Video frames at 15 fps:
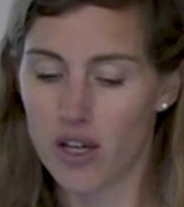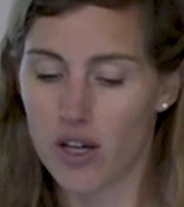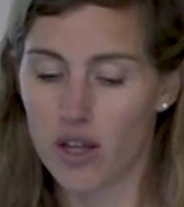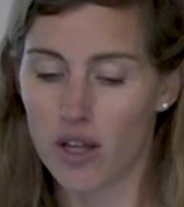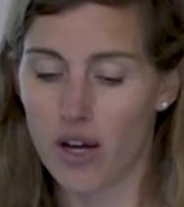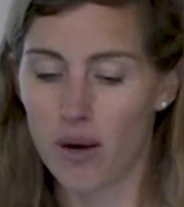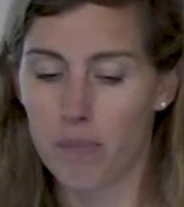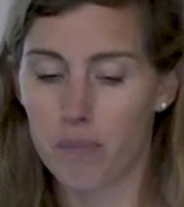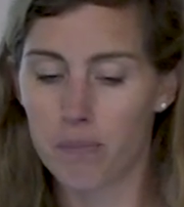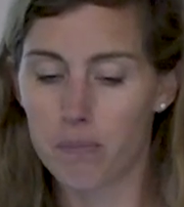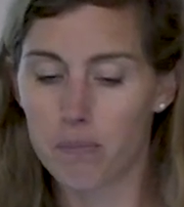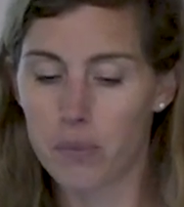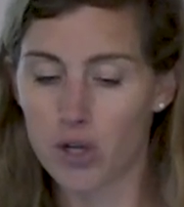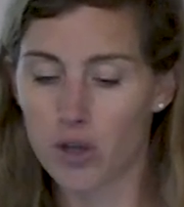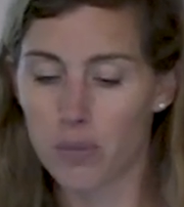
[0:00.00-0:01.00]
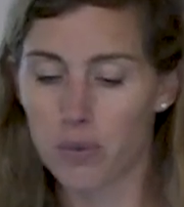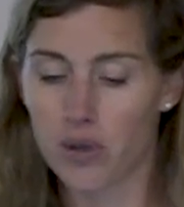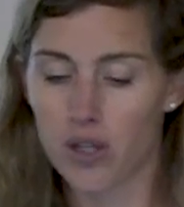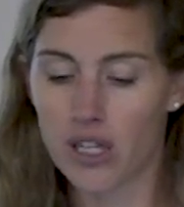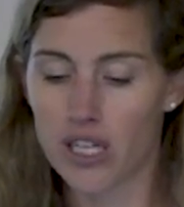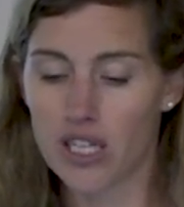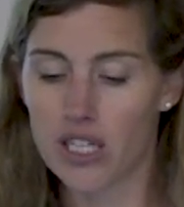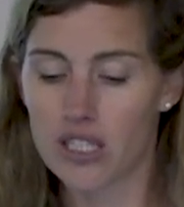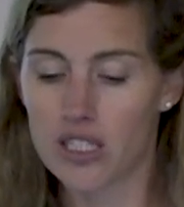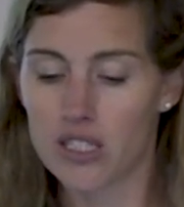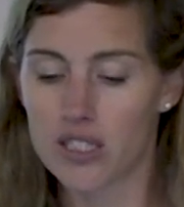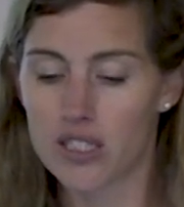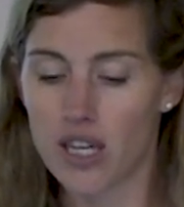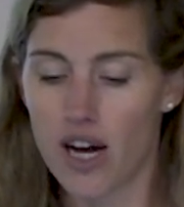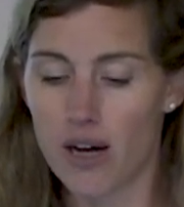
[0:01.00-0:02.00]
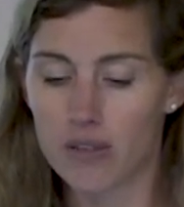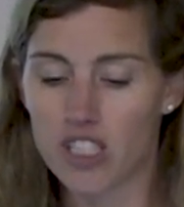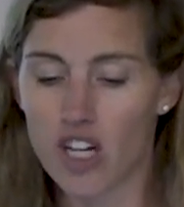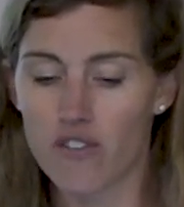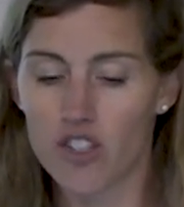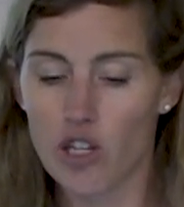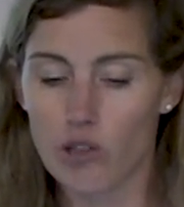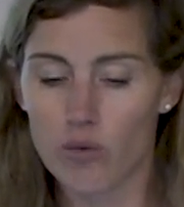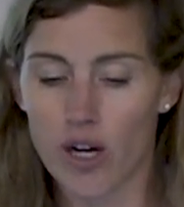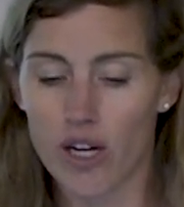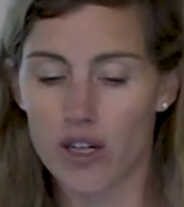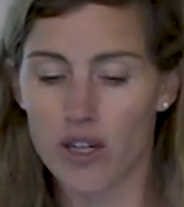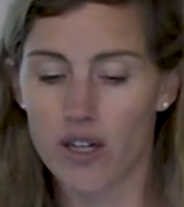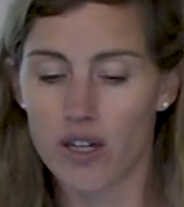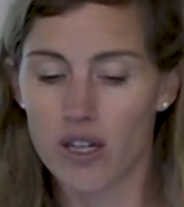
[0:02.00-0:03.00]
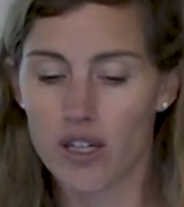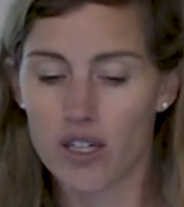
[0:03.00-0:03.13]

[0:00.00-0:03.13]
the purple is surface water,